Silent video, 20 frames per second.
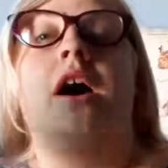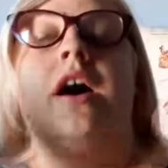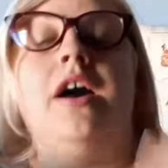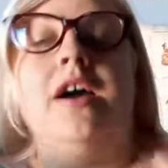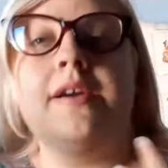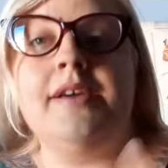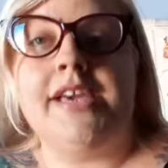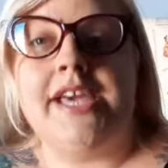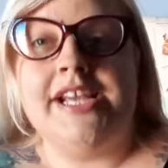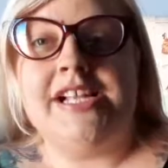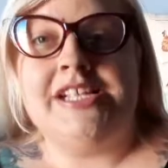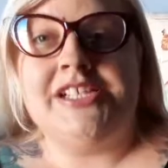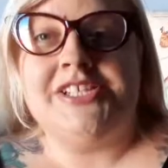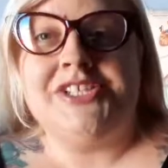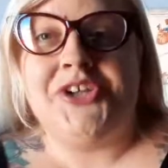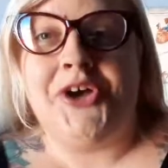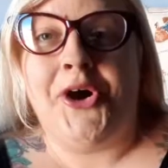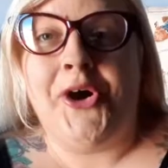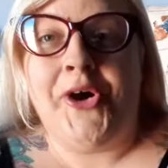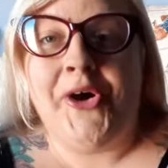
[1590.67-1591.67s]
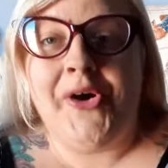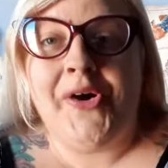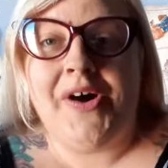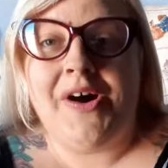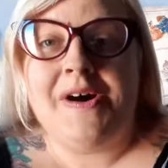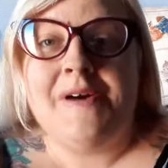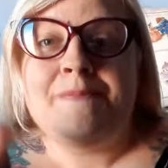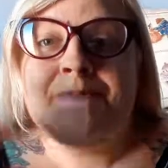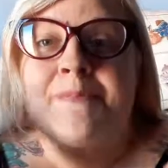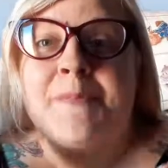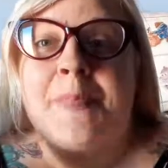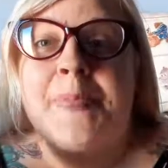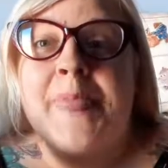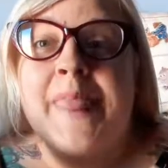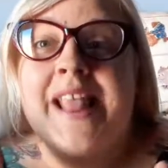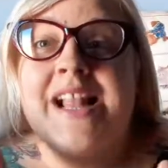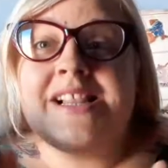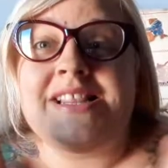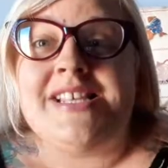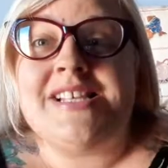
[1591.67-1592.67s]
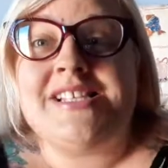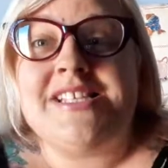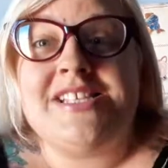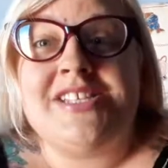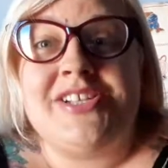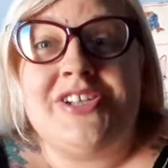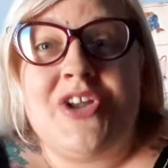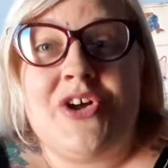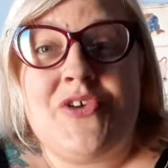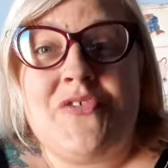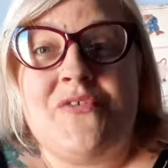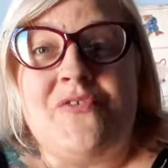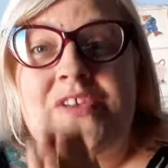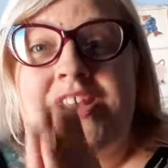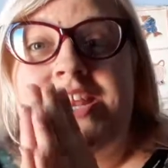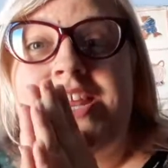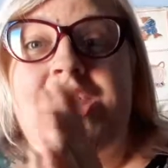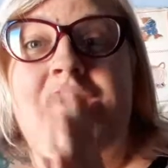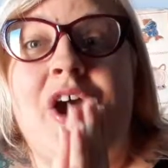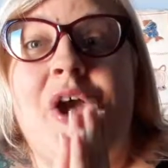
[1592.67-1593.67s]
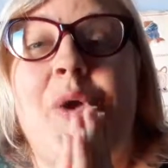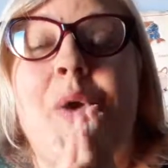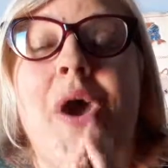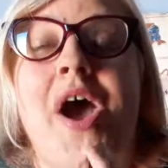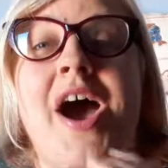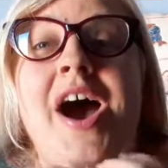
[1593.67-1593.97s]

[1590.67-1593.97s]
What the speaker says: I'm getting hot. This is a long video.